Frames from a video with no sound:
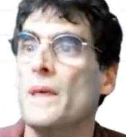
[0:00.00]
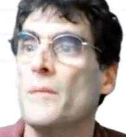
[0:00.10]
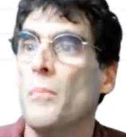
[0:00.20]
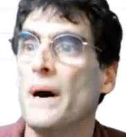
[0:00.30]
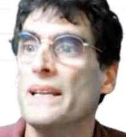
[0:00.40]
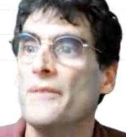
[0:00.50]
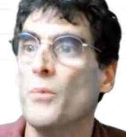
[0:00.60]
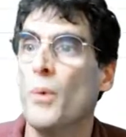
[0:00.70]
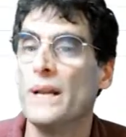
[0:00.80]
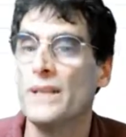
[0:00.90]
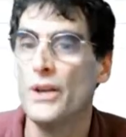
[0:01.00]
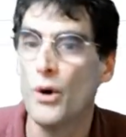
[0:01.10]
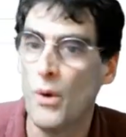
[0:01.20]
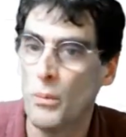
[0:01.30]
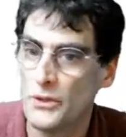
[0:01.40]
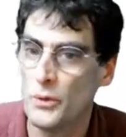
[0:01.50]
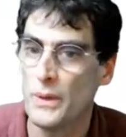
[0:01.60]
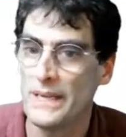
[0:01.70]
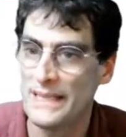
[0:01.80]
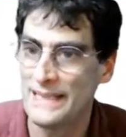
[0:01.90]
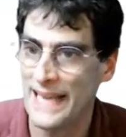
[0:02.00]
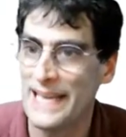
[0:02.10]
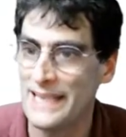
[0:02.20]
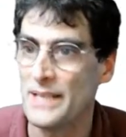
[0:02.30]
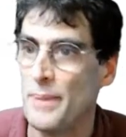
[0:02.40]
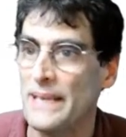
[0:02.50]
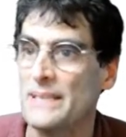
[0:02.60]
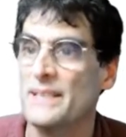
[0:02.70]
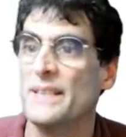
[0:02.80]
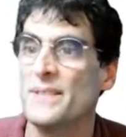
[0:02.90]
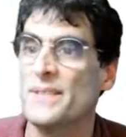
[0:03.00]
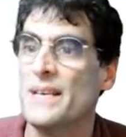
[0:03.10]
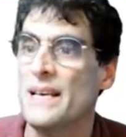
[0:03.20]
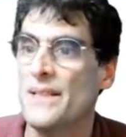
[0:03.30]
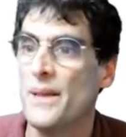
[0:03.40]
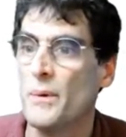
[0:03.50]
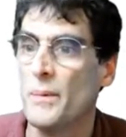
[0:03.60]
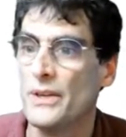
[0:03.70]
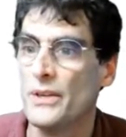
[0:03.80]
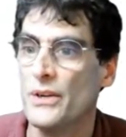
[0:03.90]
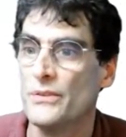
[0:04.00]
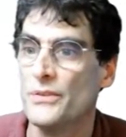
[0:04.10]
But if you wanted to know what we're doing on a daily basis, then we want to go